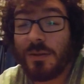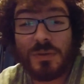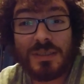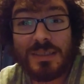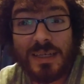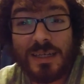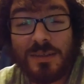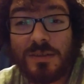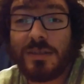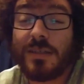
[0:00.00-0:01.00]
really dead
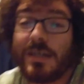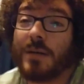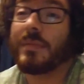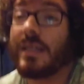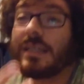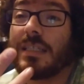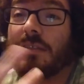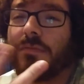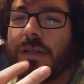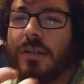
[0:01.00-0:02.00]
looking. I mean, his
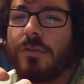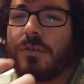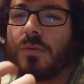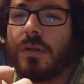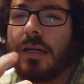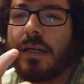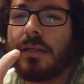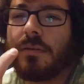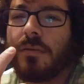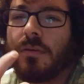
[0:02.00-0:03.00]
fingers were like
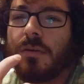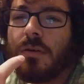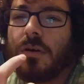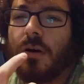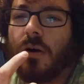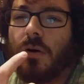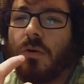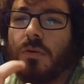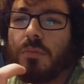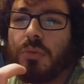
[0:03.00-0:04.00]

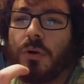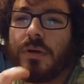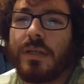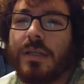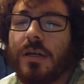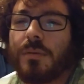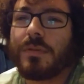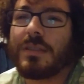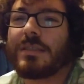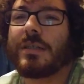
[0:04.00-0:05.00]
all broken up
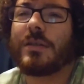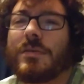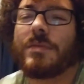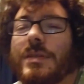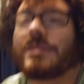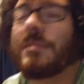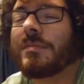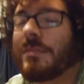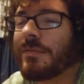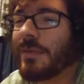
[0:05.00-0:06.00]
and stuff, and
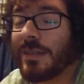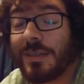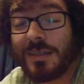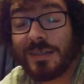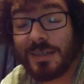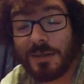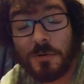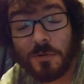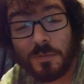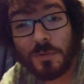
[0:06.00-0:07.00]

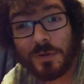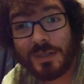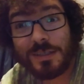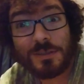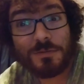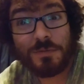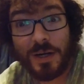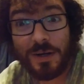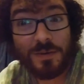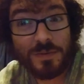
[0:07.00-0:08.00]
oh boy, he looked
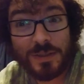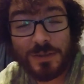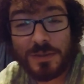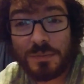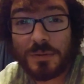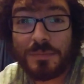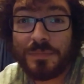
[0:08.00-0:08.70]
very, very creepy.